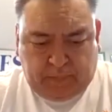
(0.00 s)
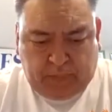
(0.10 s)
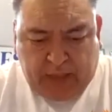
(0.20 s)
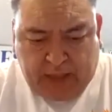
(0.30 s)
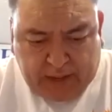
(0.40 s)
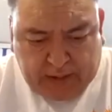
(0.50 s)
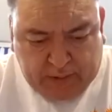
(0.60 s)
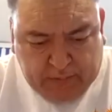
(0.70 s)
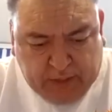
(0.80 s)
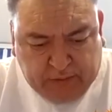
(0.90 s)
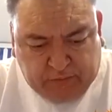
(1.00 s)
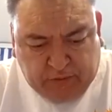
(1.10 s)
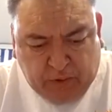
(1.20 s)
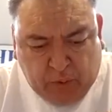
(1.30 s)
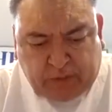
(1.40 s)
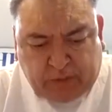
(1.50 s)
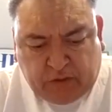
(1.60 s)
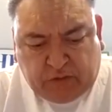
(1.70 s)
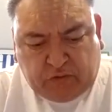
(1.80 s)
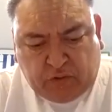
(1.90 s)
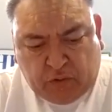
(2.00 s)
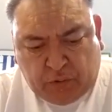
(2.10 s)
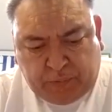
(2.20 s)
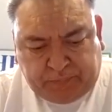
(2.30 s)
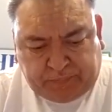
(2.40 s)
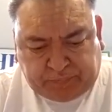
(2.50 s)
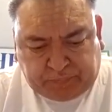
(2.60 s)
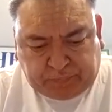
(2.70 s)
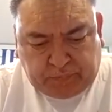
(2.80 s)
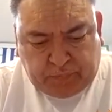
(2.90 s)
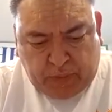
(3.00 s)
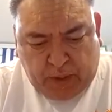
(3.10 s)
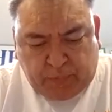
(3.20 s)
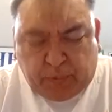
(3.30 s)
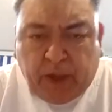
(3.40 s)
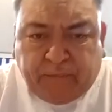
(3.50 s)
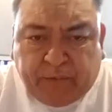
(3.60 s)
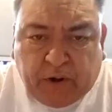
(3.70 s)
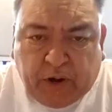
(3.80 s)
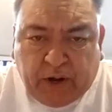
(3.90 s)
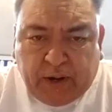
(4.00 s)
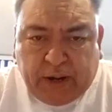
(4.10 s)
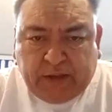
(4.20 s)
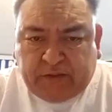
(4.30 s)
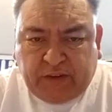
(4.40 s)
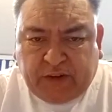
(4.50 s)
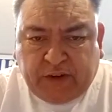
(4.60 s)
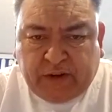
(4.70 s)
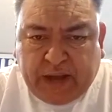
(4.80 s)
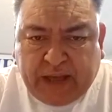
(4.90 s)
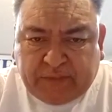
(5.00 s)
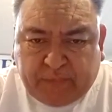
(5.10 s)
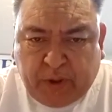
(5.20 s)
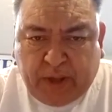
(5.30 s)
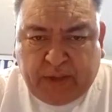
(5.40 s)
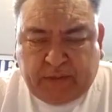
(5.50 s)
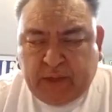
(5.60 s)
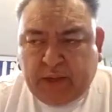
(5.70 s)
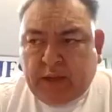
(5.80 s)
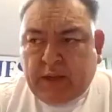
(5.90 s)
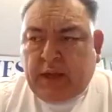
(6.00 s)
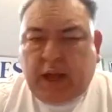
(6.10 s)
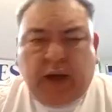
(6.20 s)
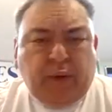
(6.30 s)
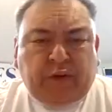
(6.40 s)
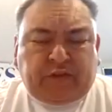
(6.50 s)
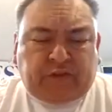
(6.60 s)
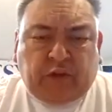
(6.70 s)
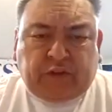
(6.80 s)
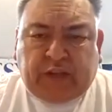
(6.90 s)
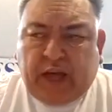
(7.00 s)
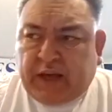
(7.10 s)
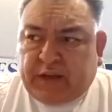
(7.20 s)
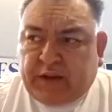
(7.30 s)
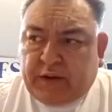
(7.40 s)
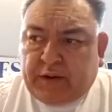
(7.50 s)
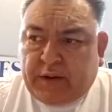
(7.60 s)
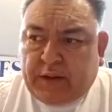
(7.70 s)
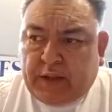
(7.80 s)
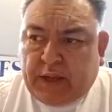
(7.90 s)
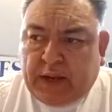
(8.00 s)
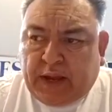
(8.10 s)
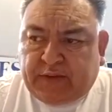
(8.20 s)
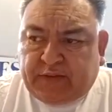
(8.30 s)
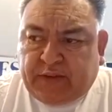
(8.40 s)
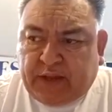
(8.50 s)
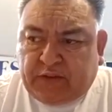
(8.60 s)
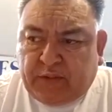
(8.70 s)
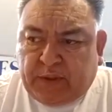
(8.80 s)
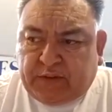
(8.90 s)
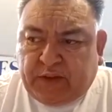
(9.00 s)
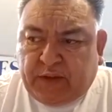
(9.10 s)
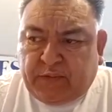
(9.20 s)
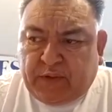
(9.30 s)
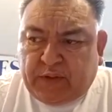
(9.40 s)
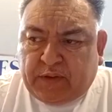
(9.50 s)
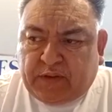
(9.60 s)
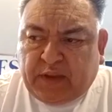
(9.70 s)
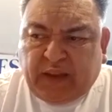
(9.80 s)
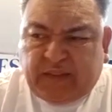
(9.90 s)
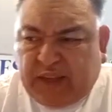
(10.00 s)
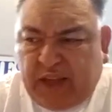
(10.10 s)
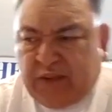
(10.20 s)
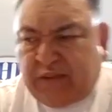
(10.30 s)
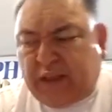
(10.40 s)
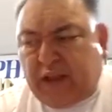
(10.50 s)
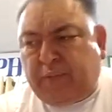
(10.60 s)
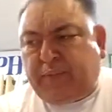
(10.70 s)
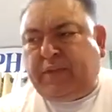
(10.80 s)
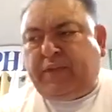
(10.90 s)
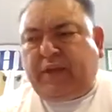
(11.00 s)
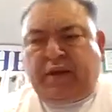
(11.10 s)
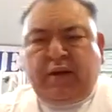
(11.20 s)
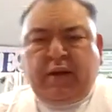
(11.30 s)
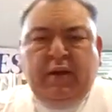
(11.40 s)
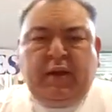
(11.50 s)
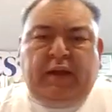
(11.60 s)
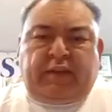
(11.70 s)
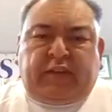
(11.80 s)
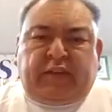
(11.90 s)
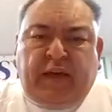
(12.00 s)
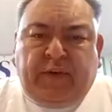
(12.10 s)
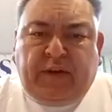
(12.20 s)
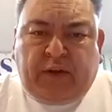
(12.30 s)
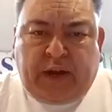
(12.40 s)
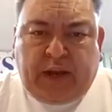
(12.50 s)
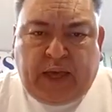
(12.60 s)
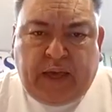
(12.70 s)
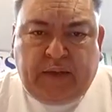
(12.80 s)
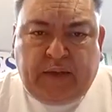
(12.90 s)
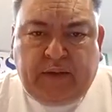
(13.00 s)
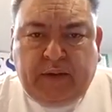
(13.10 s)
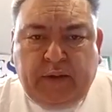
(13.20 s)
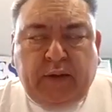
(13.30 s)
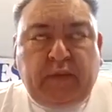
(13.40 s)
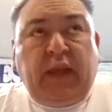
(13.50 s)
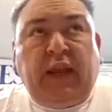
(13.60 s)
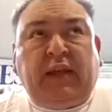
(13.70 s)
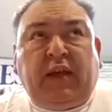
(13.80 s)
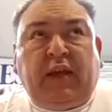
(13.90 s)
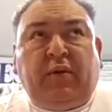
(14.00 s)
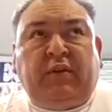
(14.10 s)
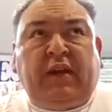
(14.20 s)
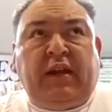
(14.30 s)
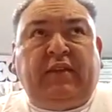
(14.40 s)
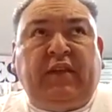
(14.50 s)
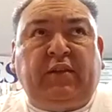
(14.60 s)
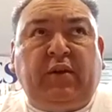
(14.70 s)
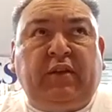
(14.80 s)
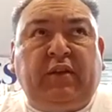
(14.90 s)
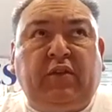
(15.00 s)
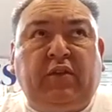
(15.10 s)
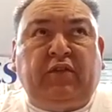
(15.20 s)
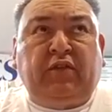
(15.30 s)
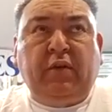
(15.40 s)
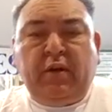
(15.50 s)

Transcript: that that she wants you to pray for her and she's on her last breath. I was so tired and I said to myself, just tell her that I'll be there at seven or at eight. Dile que ahí voy a estar a las siete o las ocho.